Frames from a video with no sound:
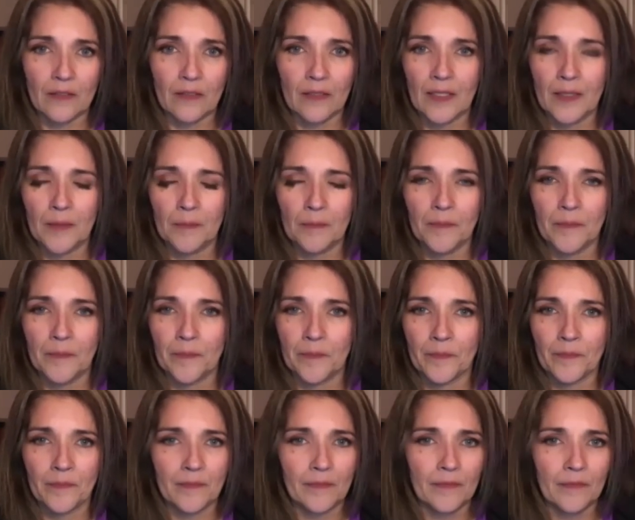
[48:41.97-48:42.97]
I'm
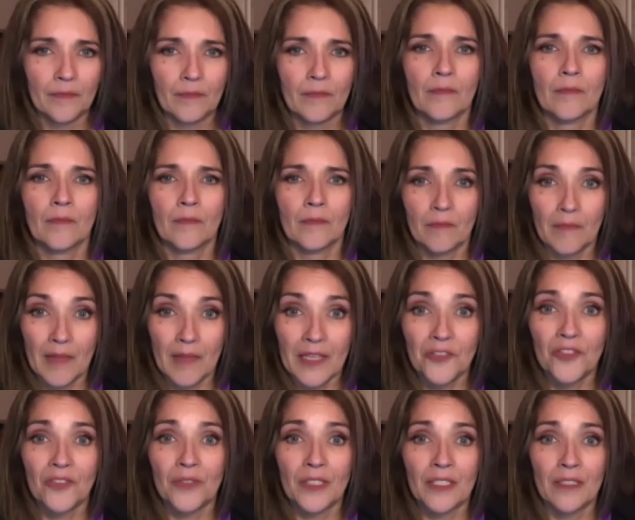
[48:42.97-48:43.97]

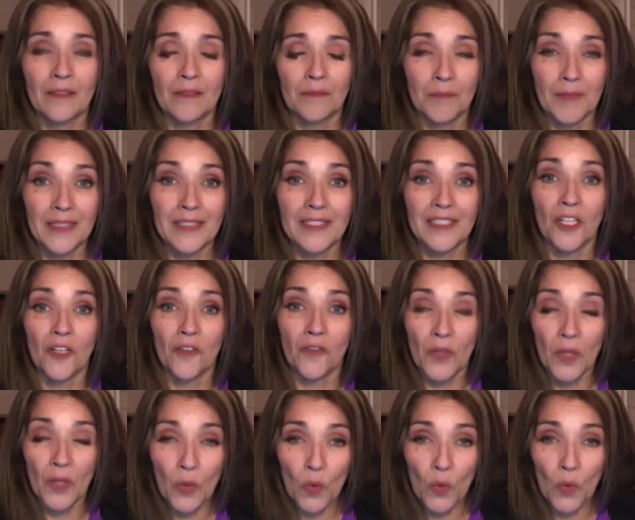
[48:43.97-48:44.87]
mastering myself